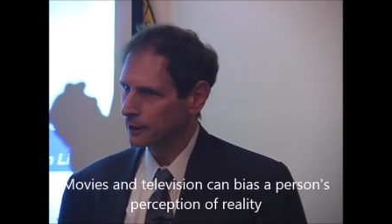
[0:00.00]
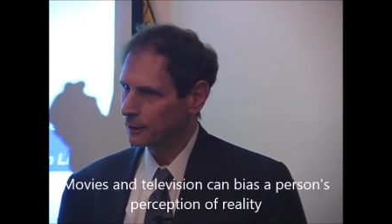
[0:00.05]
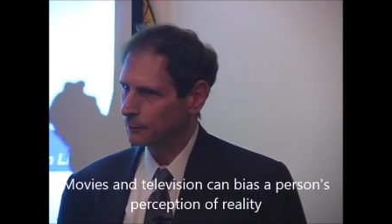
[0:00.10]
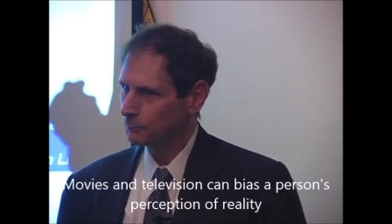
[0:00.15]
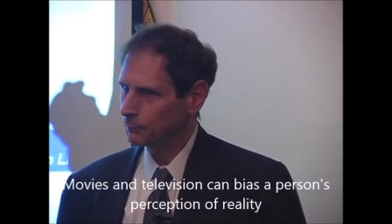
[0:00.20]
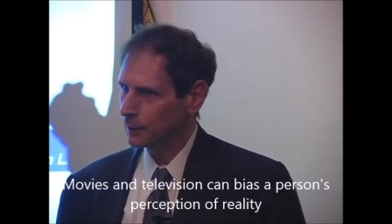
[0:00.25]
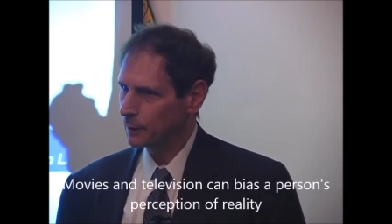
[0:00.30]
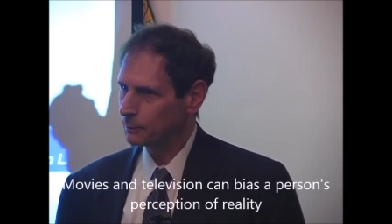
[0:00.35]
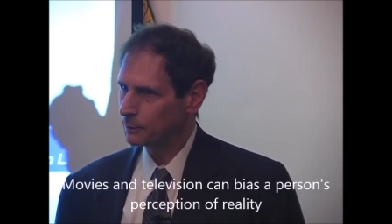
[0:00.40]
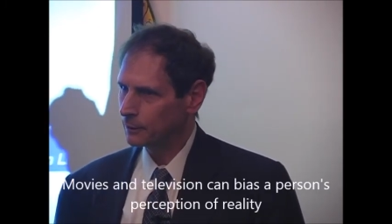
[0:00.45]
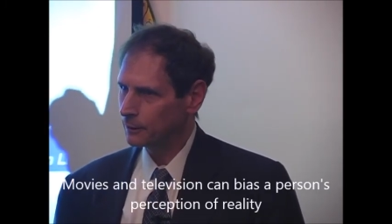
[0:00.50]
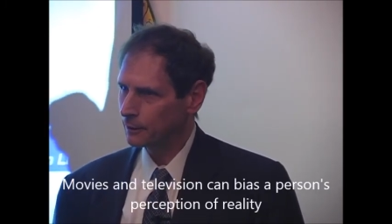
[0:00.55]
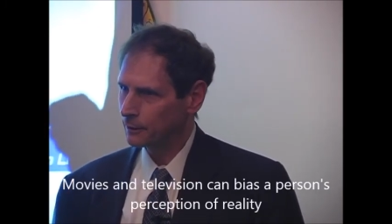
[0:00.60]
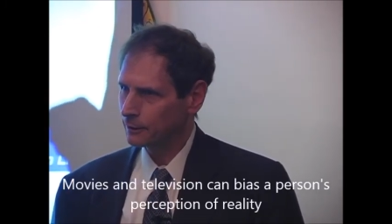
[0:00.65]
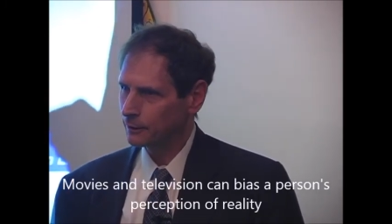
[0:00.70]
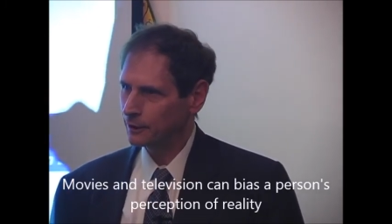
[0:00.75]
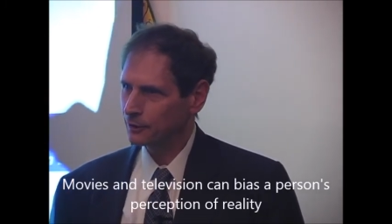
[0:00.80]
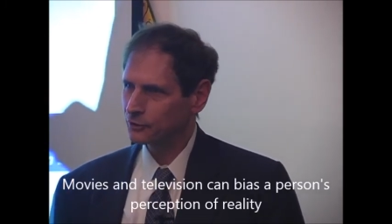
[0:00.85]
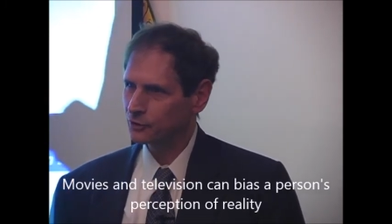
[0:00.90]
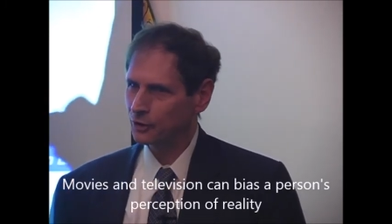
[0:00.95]
Maybe
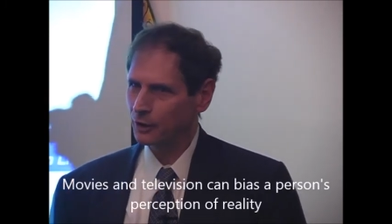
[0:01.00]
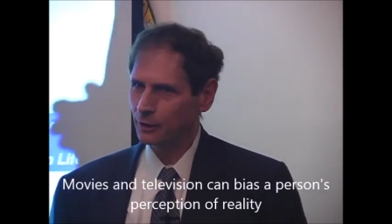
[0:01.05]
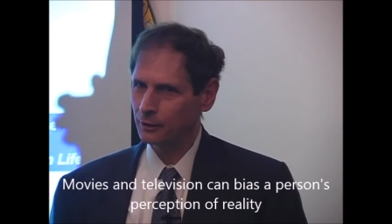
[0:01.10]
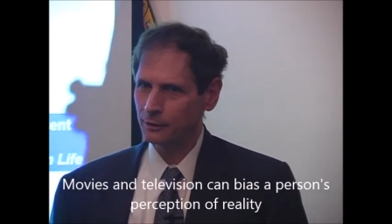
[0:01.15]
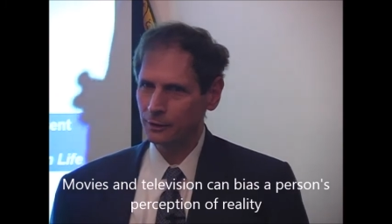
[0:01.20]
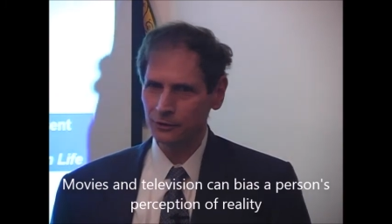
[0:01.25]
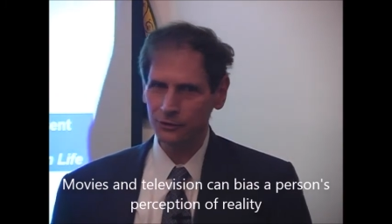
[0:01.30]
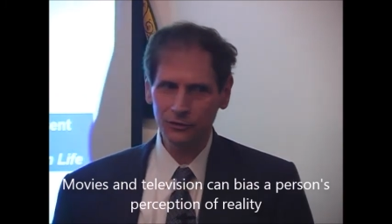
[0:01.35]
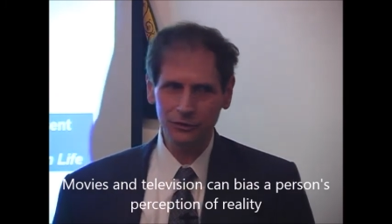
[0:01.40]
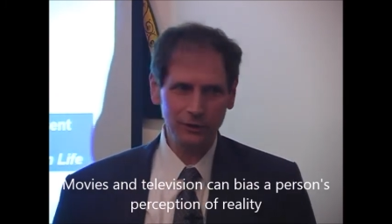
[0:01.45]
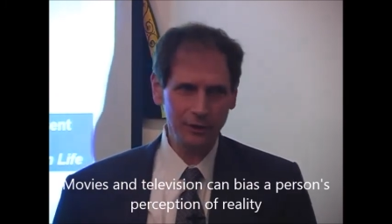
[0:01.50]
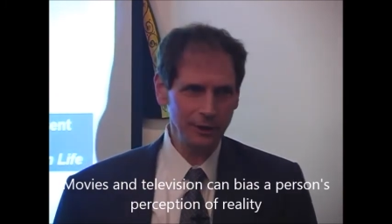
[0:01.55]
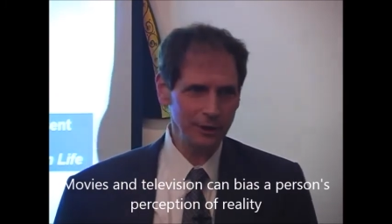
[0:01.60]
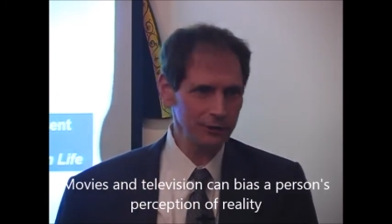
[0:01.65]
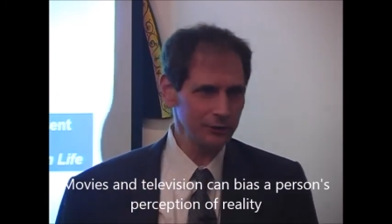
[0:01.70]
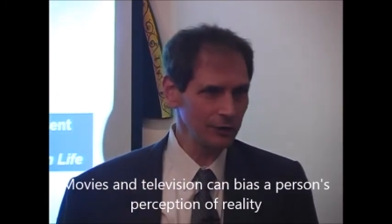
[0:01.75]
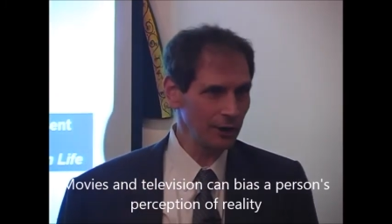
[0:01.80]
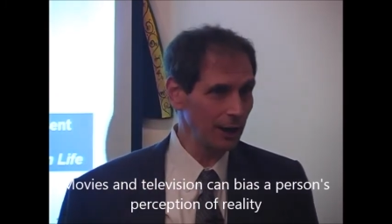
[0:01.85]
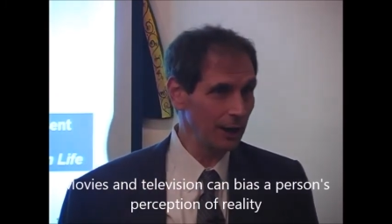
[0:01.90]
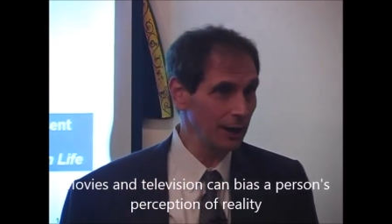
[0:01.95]
they saw it on
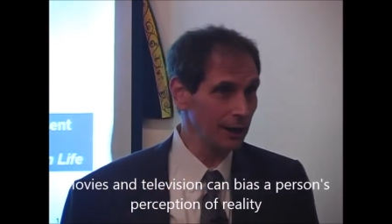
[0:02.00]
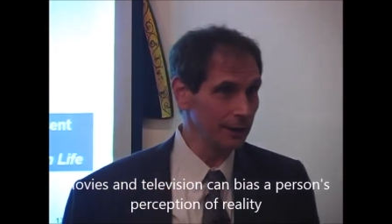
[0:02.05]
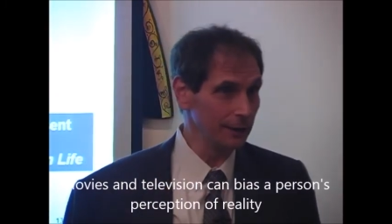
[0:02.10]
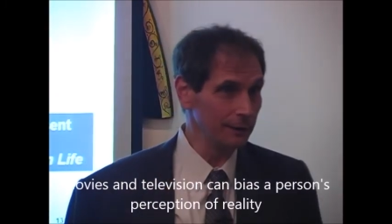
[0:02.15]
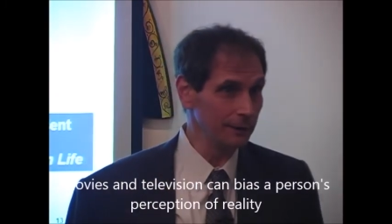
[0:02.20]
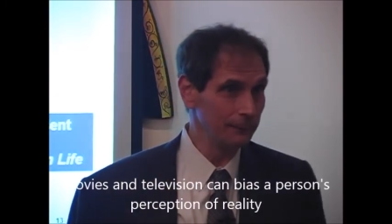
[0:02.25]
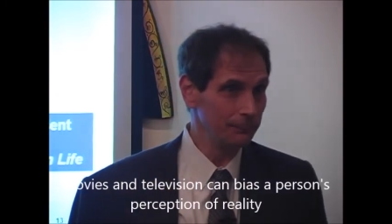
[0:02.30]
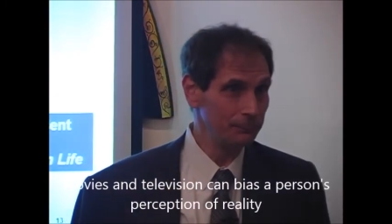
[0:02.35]
CSI.